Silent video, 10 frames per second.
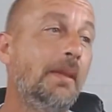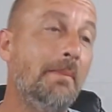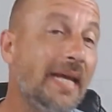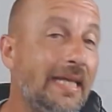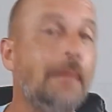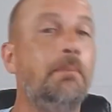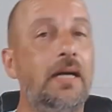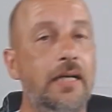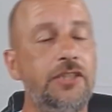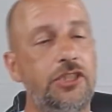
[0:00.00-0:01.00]
the Mickey
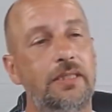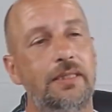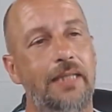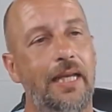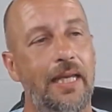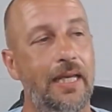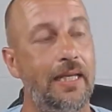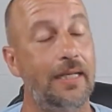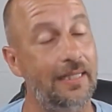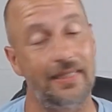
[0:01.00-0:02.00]
Bunch,
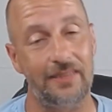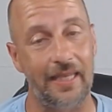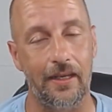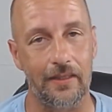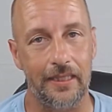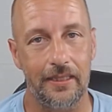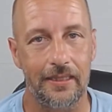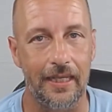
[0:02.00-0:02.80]
and it's Kelly.